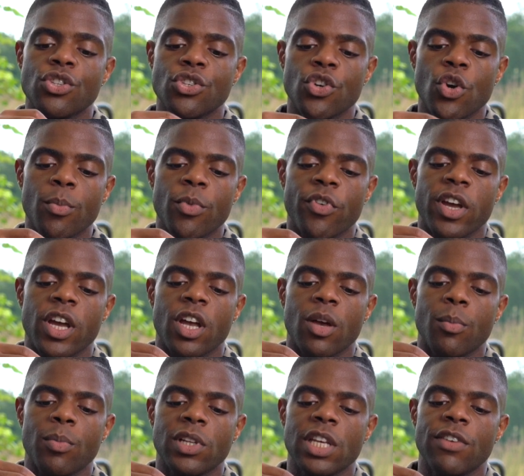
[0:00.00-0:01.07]
turmeric,
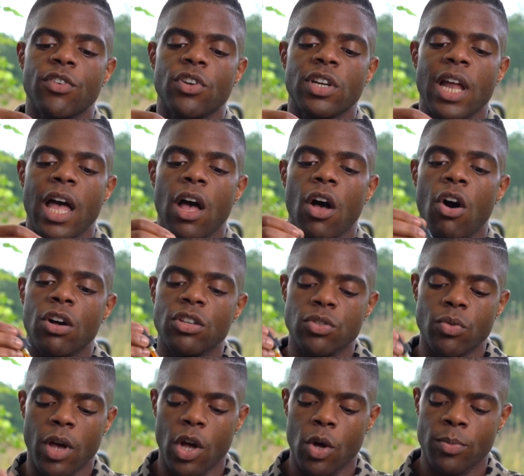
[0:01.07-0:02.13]
believe it or not,
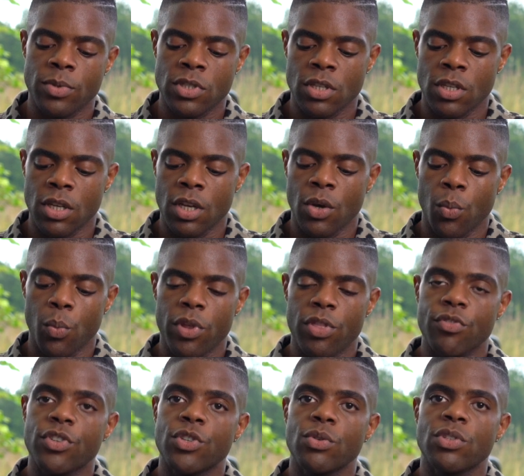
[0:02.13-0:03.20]
also helps with
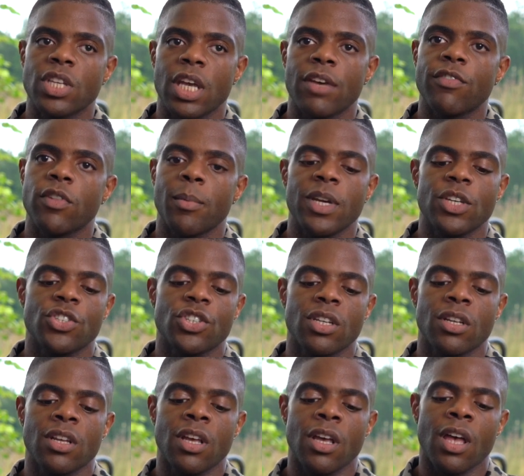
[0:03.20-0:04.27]
reducing
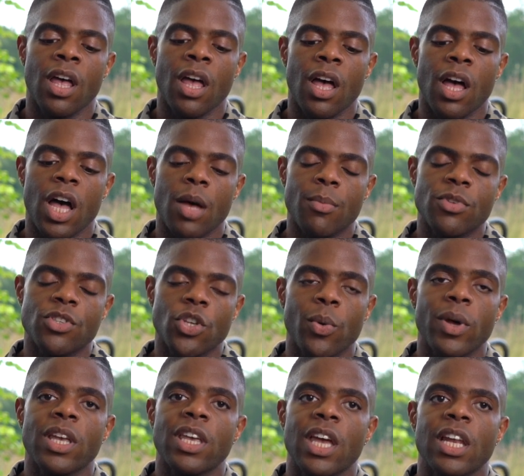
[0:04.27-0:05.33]
inflammation. So
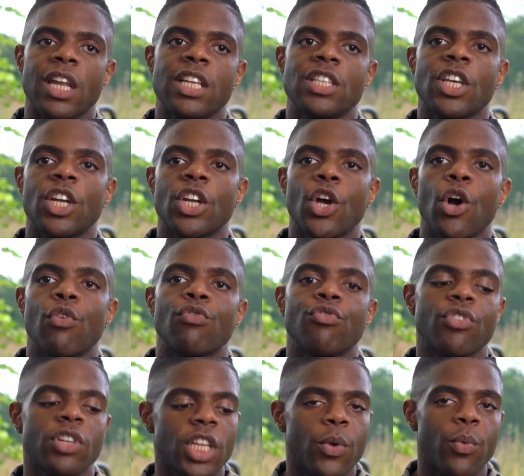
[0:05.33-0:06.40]
again, it's going to go
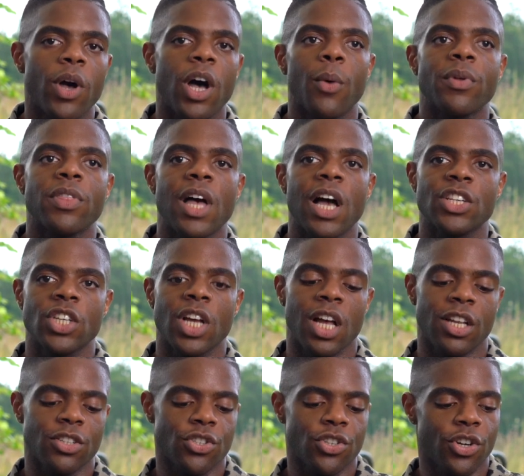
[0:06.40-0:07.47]
really well with the
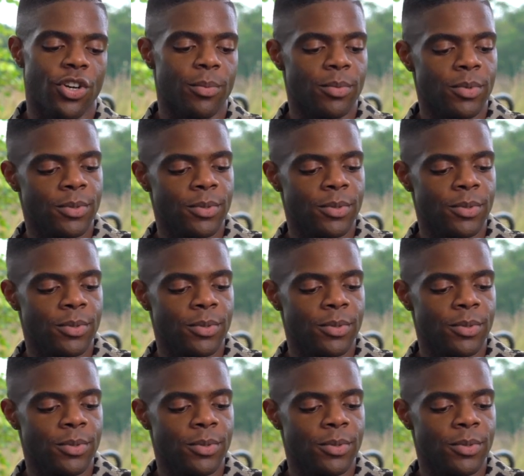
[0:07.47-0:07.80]
ashwagandha syrup.